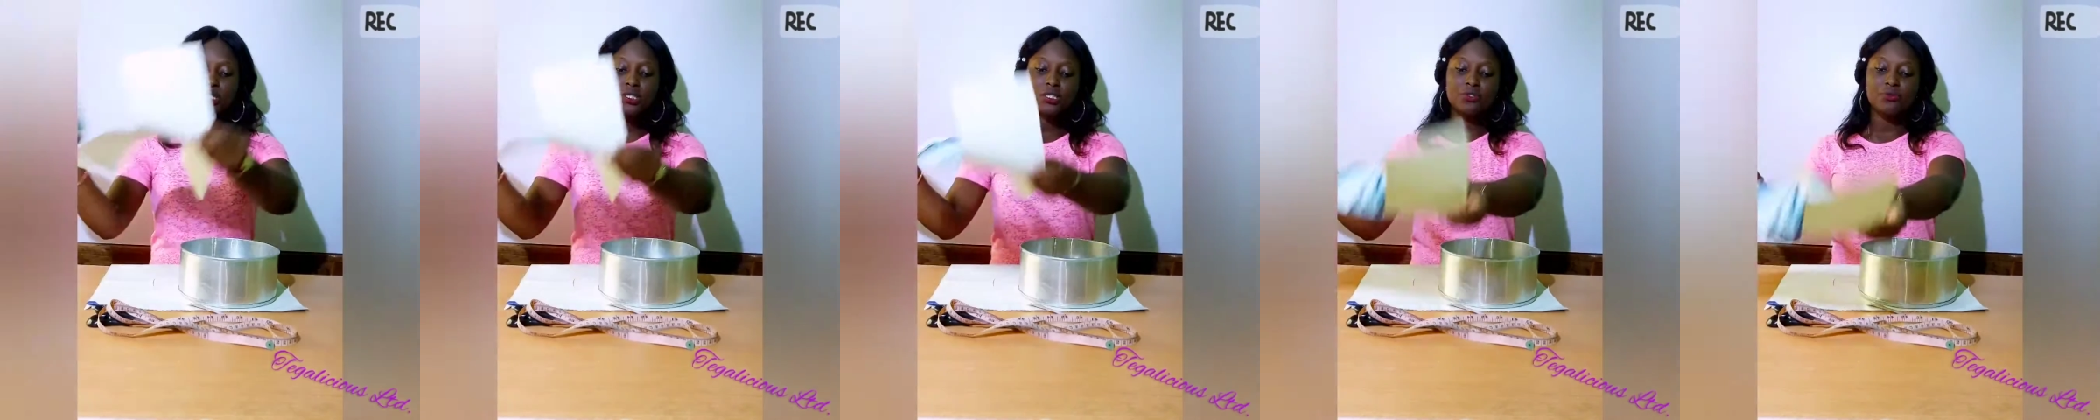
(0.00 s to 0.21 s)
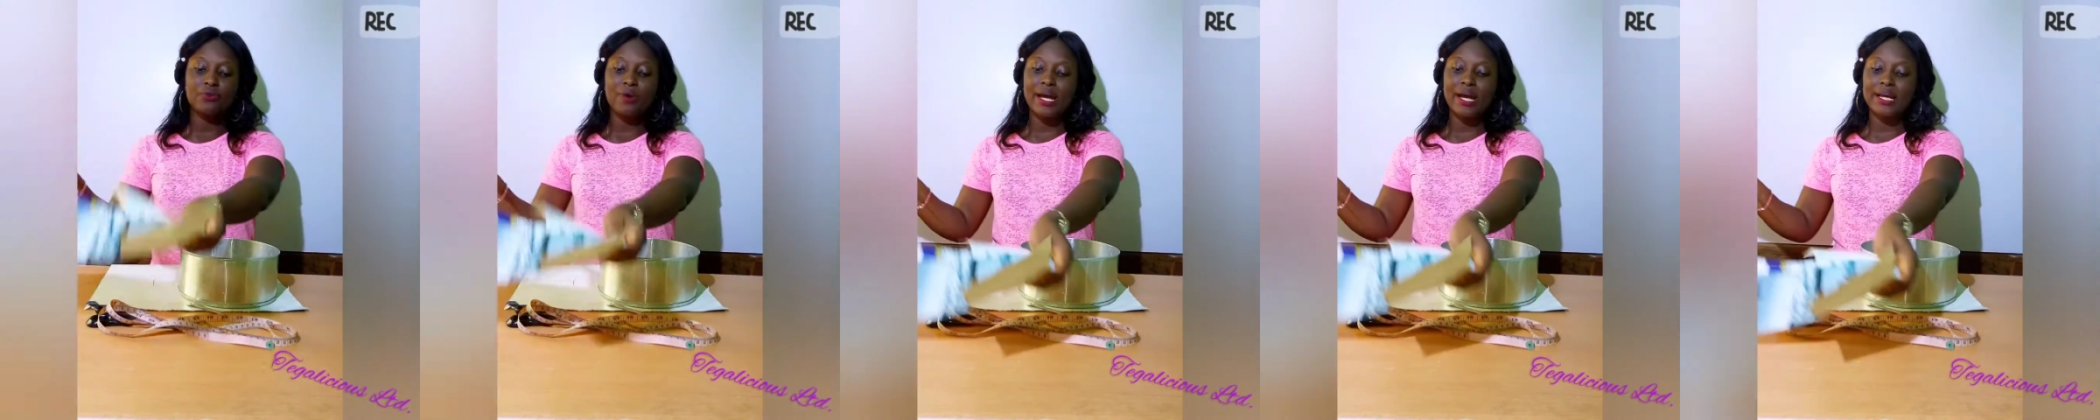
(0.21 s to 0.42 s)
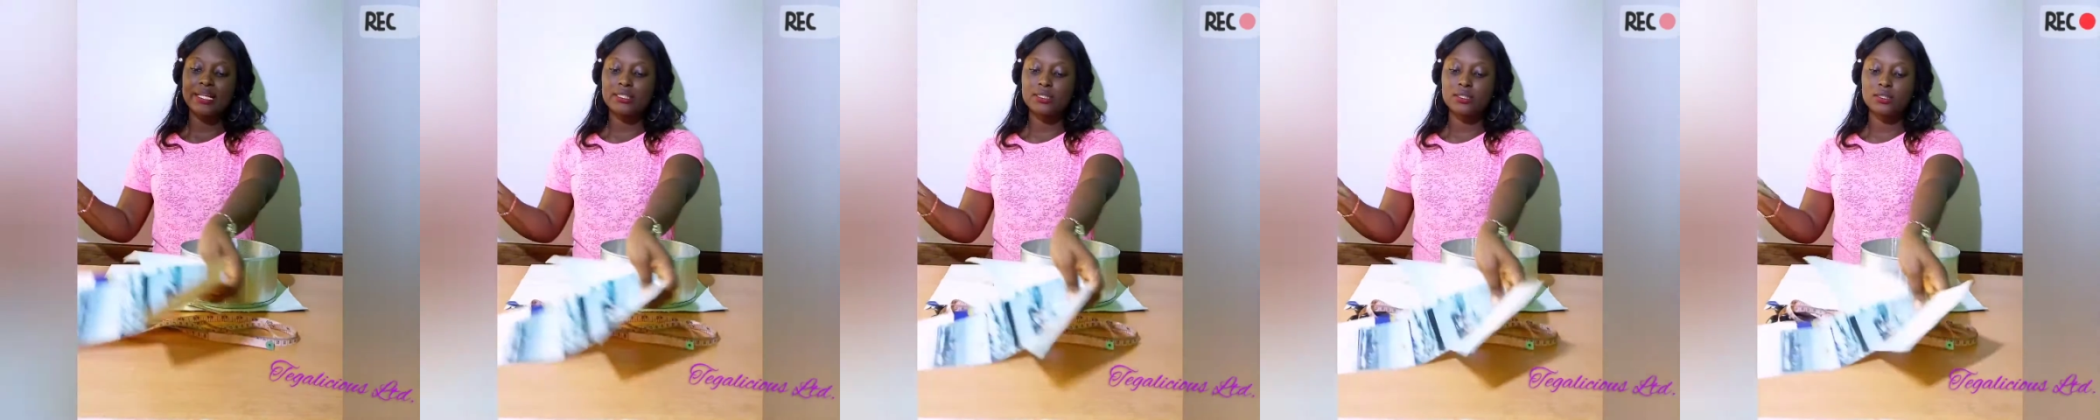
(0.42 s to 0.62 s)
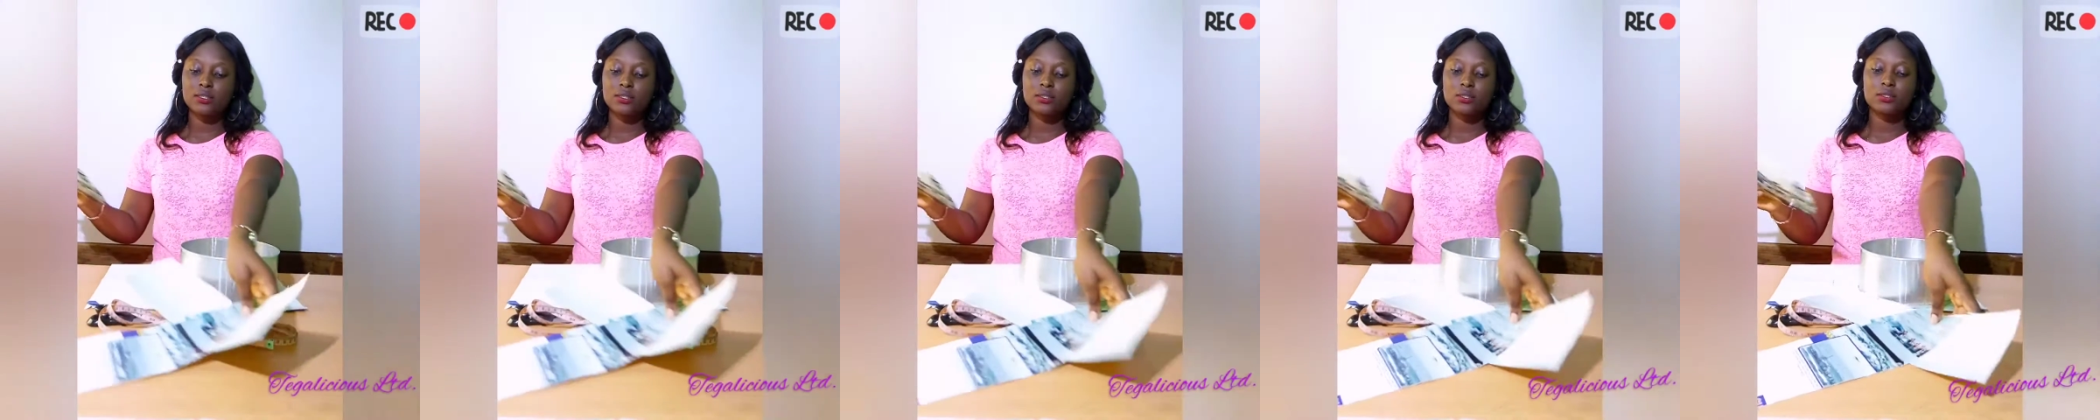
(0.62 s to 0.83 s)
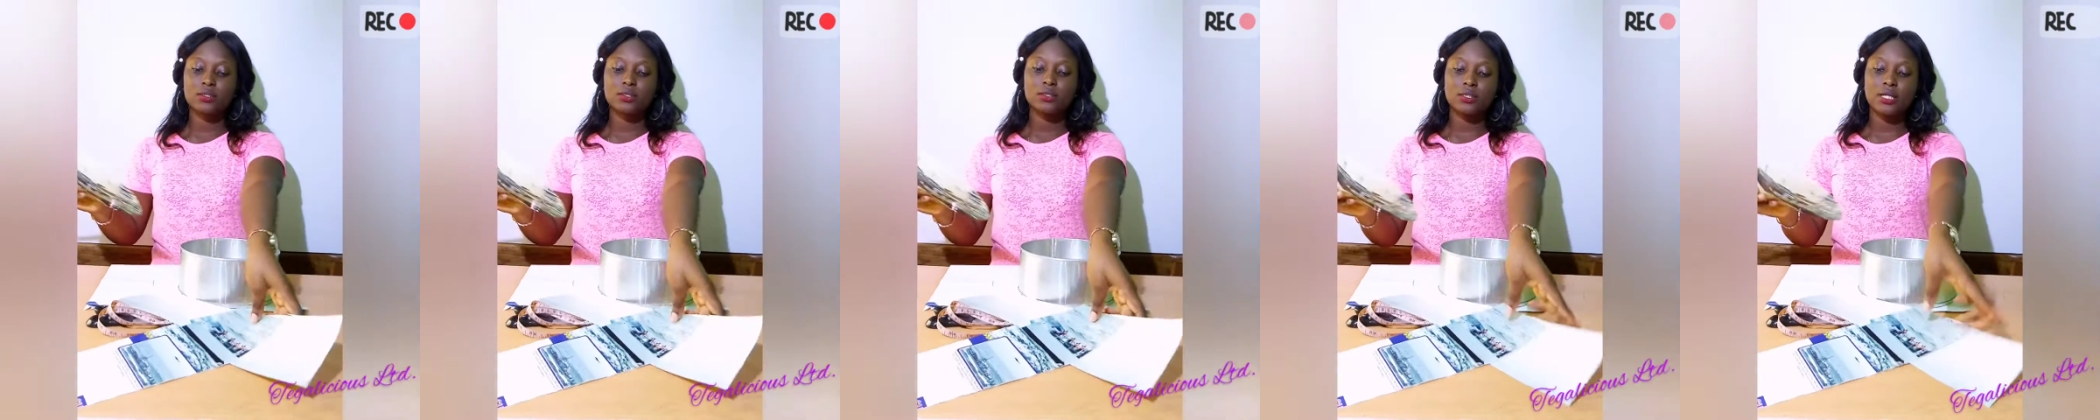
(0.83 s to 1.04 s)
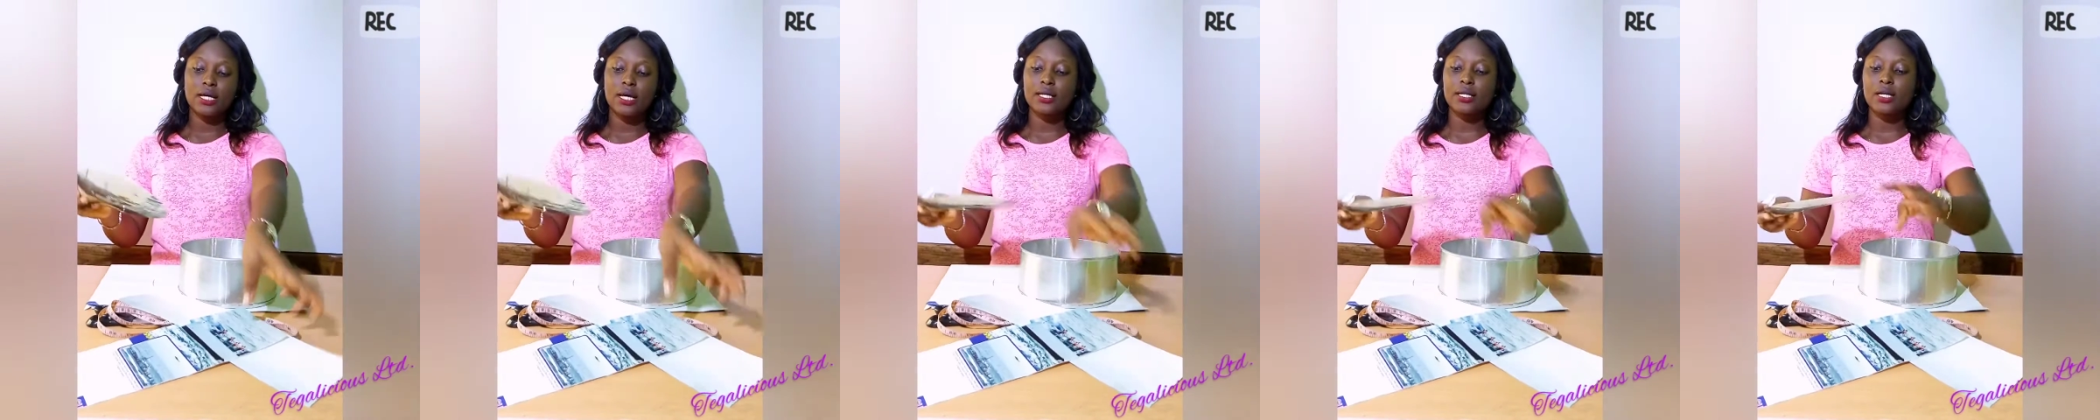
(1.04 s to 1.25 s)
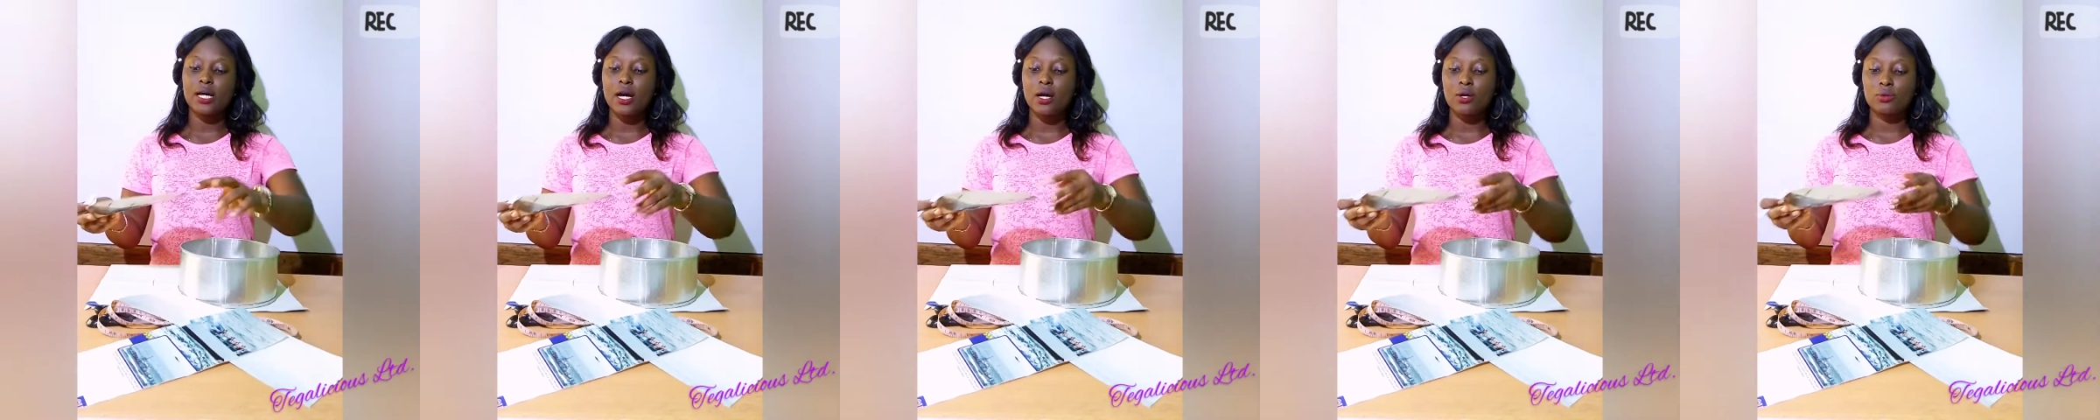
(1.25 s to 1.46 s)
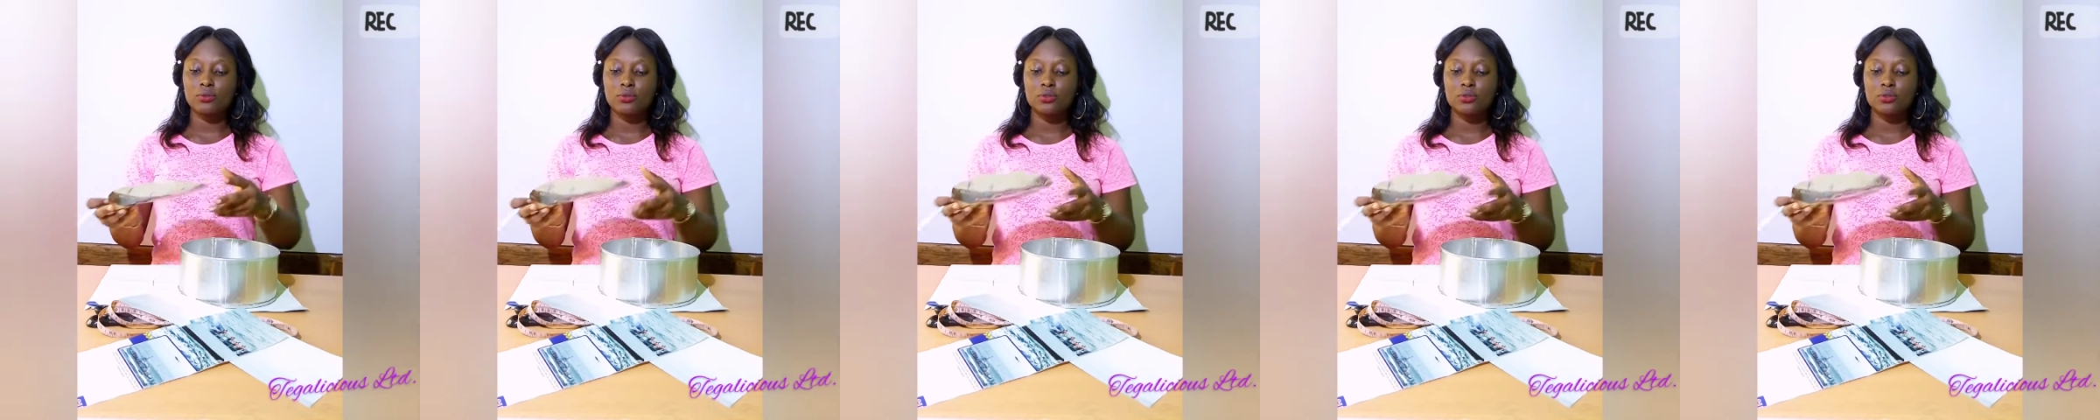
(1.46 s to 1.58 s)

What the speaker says: the right side out,